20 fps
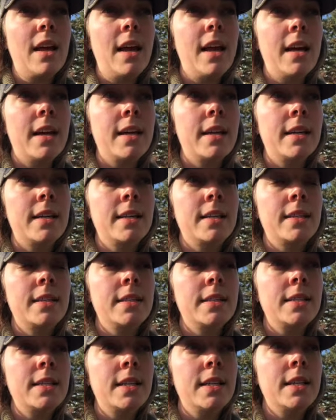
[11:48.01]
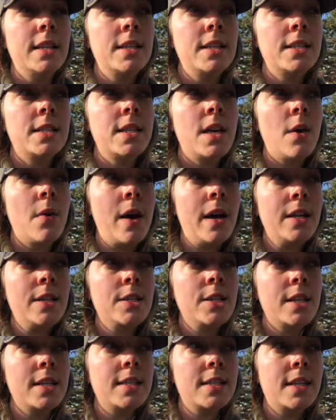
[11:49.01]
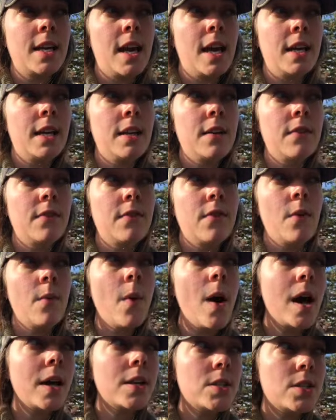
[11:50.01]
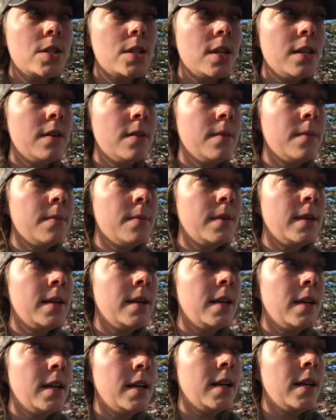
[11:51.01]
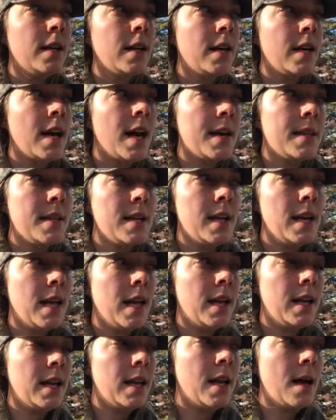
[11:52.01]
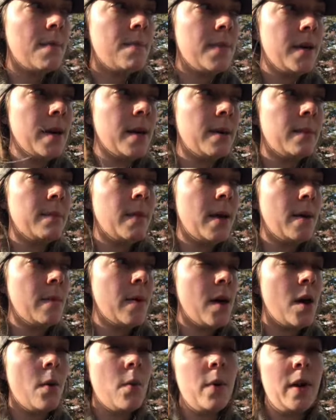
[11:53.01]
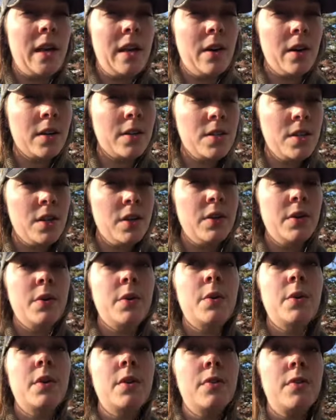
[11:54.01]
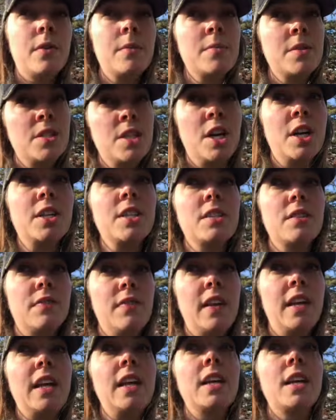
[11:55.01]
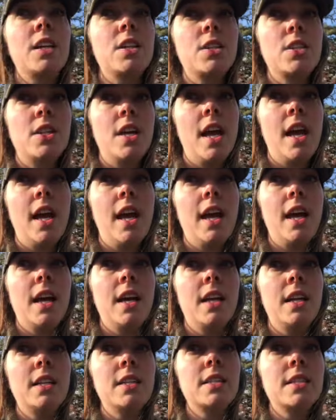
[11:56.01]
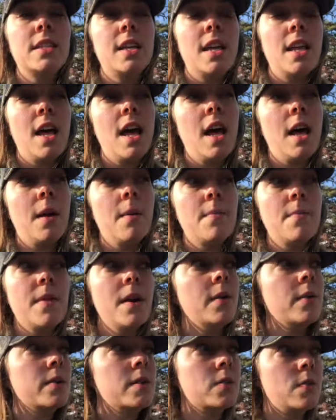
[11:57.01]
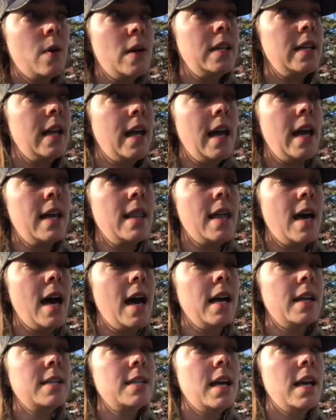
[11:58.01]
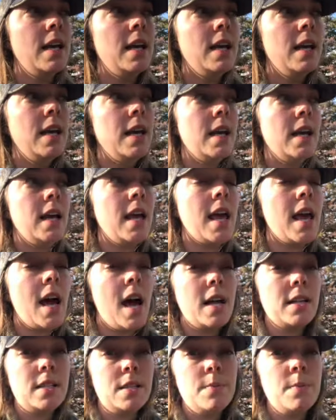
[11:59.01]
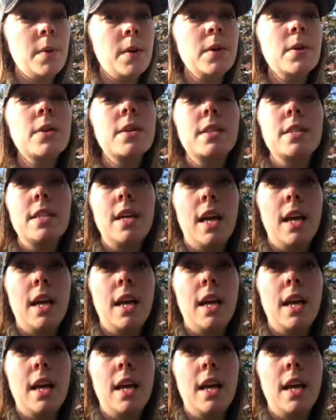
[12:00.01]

and so I just kind of watched him I think it ended up being maybe a week or two from start to finish. And um, there was one day that he got spooked